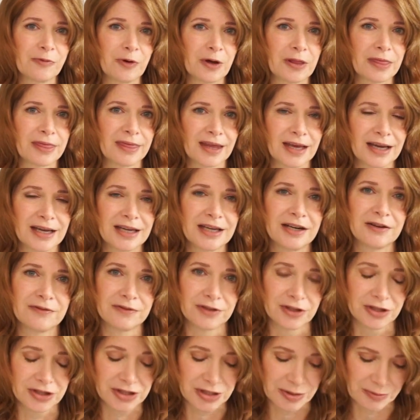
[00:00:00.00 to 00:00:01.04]
with the
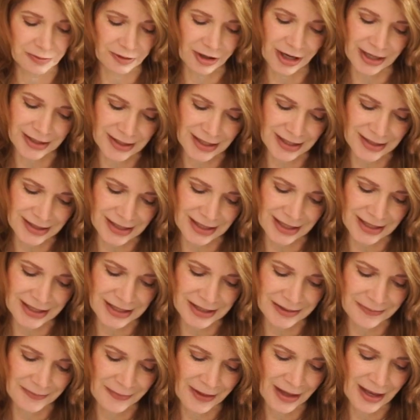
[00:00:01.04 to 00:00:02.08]
inversion
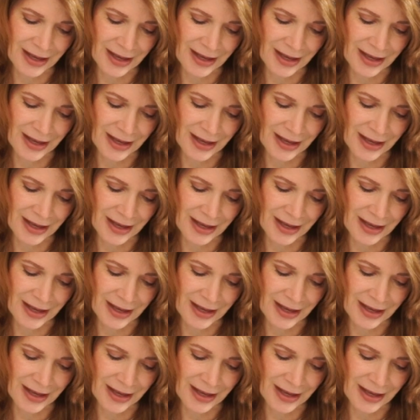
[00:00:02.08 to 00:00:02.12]
processes.